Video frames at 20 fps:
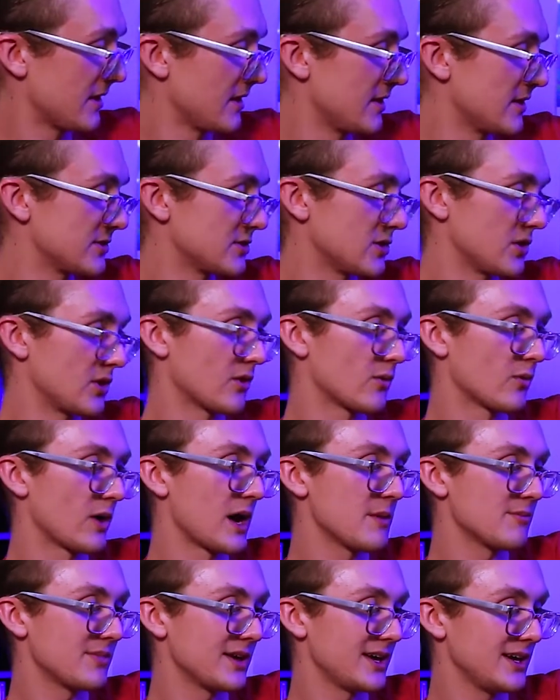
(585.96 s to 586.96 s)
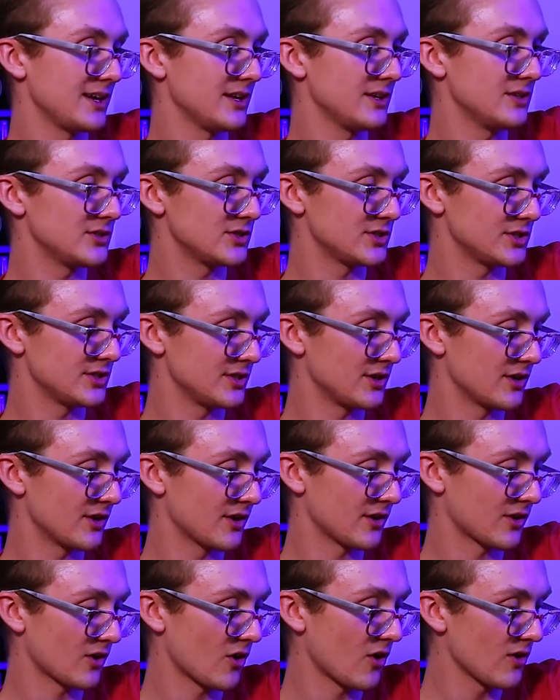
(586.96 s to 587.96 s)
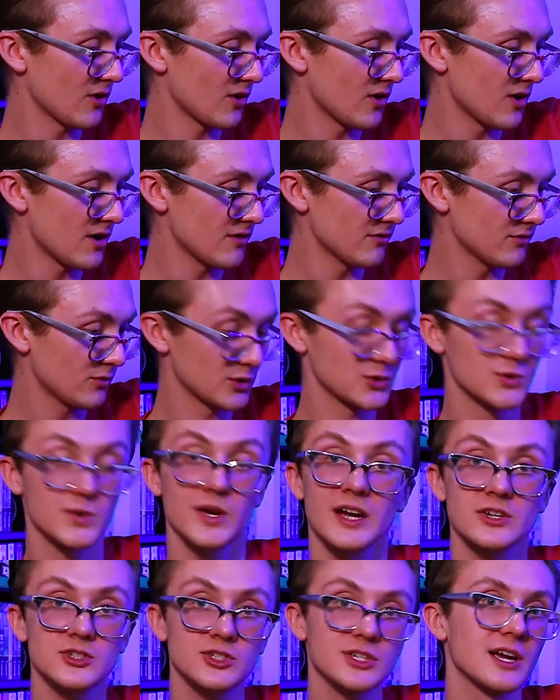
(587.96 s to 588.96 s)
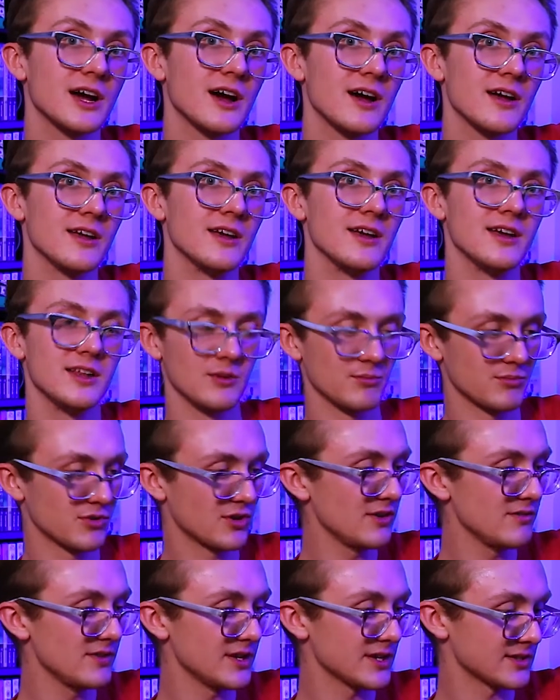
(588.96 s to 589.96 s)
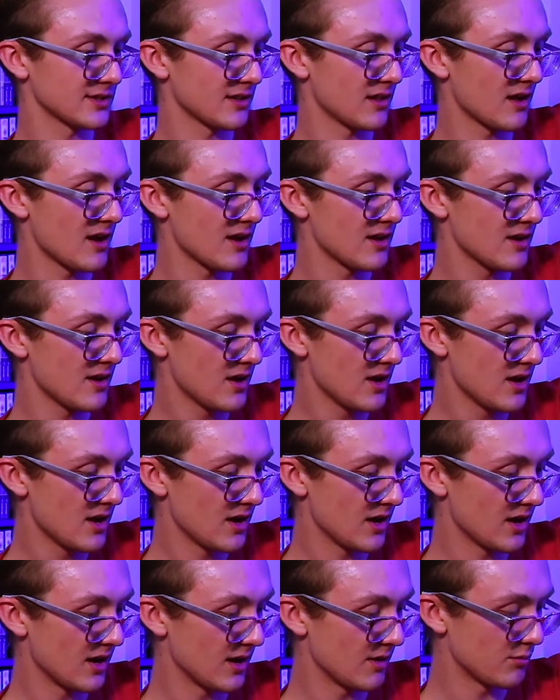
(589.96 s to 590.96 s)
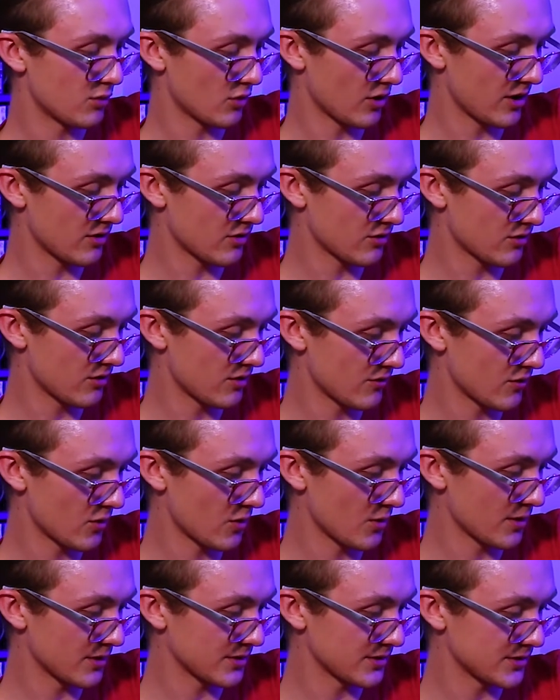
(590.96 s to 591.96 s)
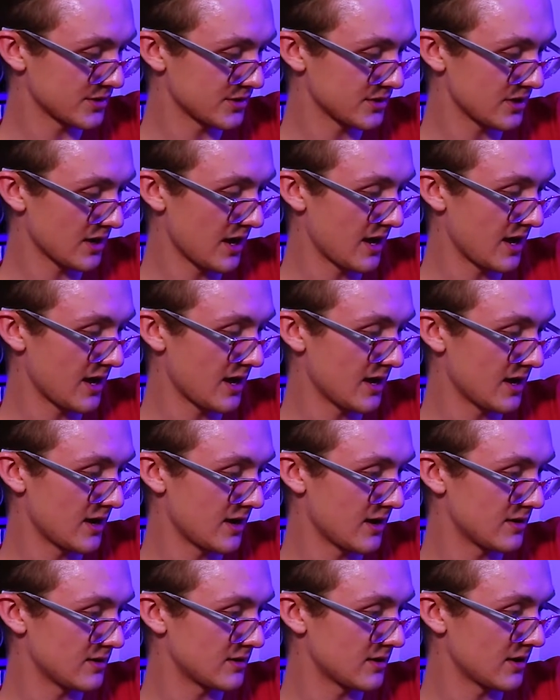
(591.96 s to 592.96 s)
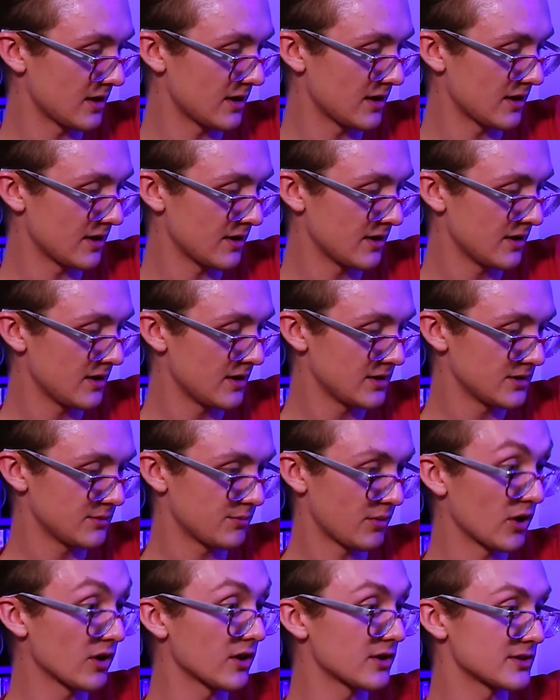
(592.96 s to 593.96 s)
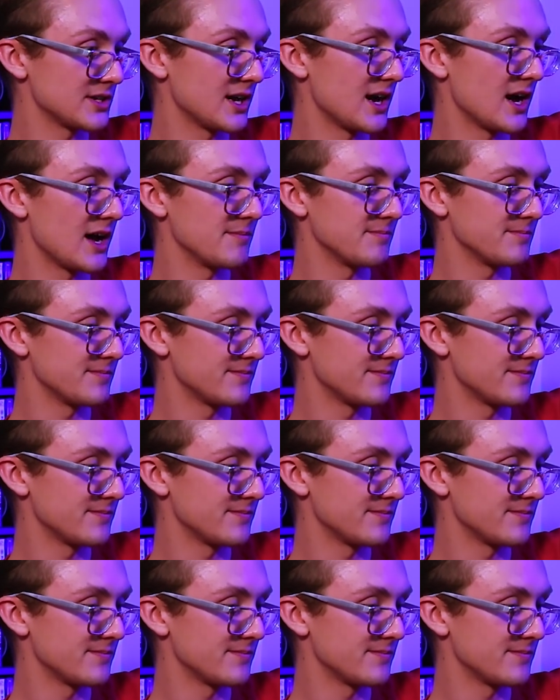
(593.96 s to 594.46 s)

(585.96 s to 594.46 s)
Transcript: So your Rampage, your Karnov, which we actually got in the previous lot, Breakthrough, of course, and Burger Time.